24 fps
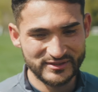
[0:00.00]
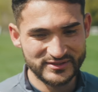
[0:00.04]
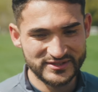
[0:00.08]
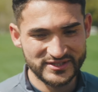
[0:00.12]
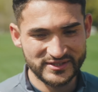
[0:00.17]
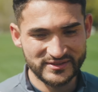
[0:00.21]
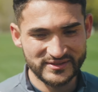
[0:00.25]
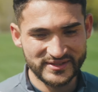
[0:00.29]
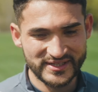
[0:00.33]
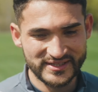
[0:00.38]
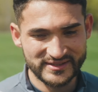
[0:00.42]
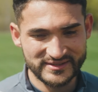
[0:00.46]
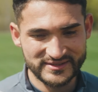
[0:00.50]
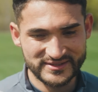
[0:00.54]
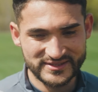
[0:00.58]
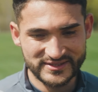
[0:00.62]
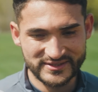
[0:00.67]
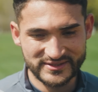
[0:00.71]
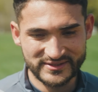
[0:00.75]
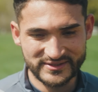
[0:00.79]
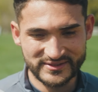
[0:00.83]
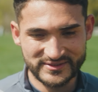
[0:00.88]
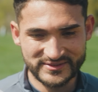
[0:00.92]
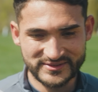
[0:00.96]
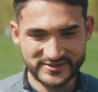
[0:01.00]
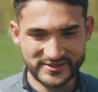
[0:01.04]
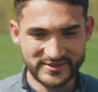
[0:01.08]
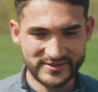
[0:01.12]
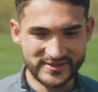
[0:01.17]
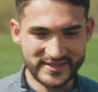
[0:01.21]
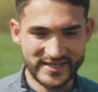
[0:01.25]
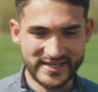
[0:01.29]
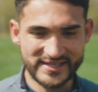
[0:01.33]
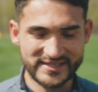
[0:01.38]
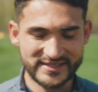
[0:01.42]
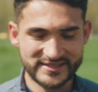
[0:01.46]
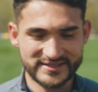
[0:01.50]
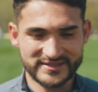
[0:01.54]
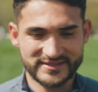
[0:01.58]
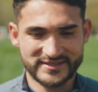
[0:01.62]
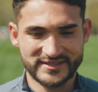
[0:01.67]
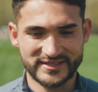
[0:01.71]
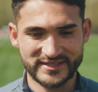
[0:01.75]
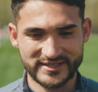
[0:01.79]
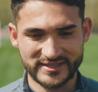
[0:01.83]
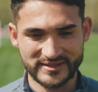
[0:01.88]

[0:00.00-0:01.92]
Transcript: till then, it's